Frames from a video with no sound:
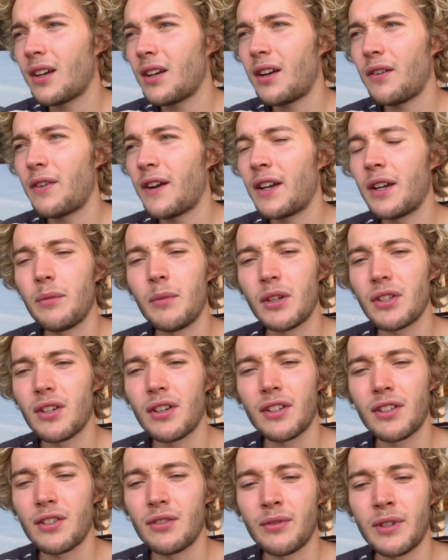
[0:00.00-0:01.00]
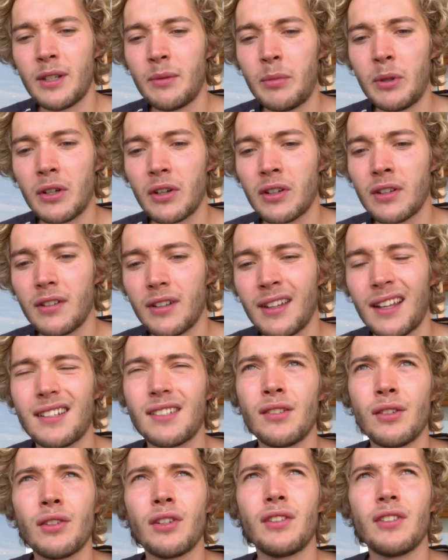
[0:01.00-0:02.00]
found it much harder to read a book, and
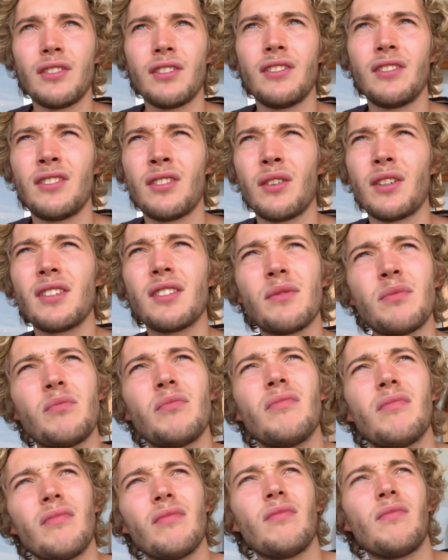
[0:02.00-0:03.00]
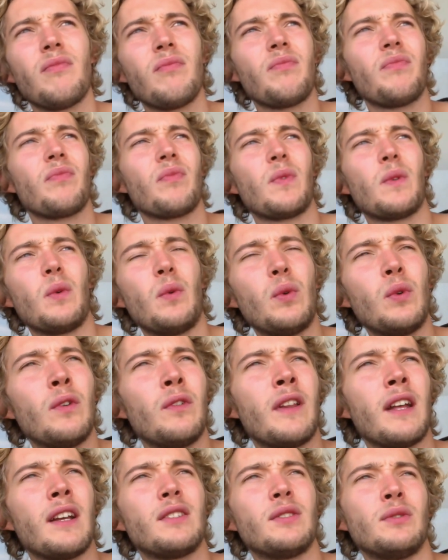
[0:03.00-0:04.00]
that's not good. So all
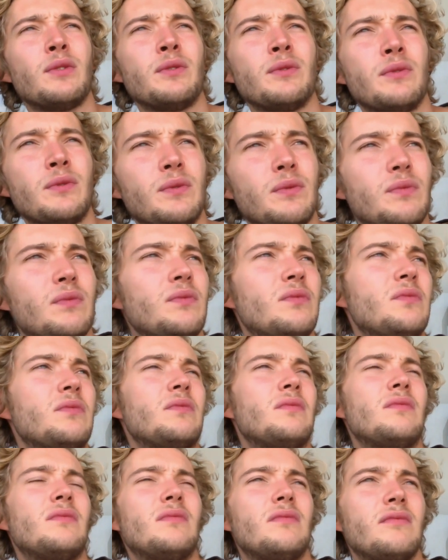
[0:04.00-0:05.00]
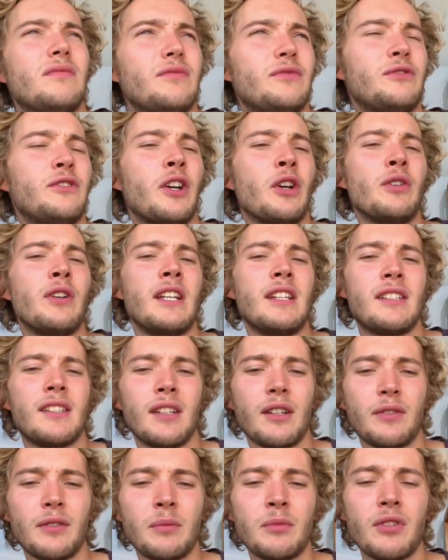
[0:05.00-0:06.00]
of that sort of phony
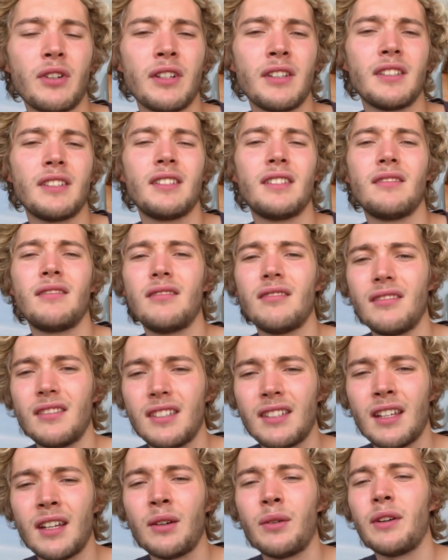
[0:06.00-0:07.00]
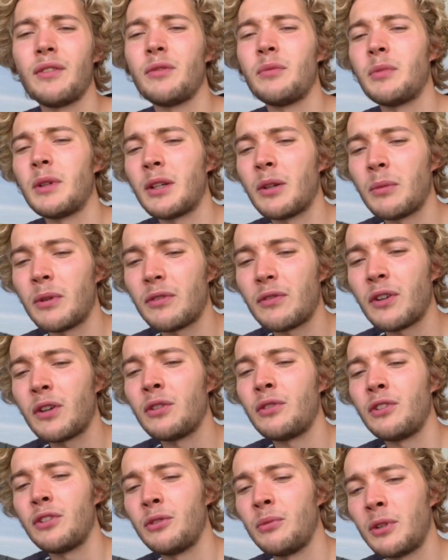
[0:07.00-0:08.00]
stuff, I'm trying to stay away from being on my
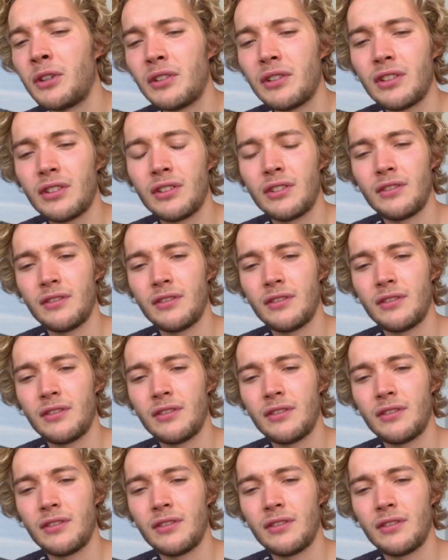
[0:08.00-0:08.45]
phone too much.